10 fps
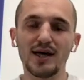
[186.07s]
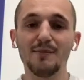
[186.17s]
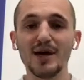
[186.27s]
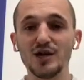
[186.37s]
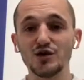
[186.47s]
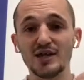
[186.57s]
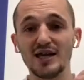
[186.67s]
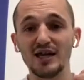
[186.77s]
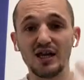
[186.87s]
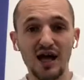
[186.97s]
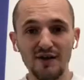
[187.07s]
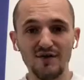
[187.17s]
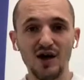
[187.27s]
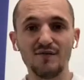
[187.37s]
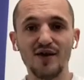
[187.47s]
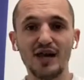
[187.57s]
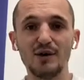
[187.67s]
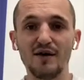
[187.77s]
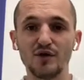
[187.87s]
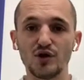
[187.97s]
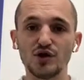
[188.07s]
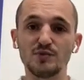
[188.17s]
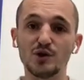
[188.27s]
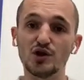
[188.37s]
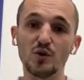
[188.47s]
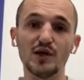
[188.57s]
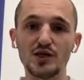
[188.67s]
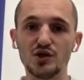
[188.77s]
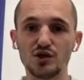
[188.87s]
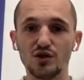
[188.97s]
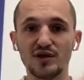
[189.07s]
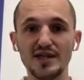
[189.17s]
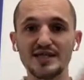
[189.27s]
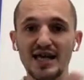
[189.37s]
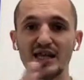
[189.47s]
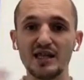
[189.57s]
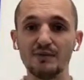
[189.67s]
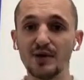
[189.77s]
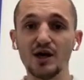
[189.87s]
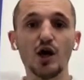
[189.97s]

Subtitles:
Making sure you're getting the lifetime value out of your customer, do an install and then selling them,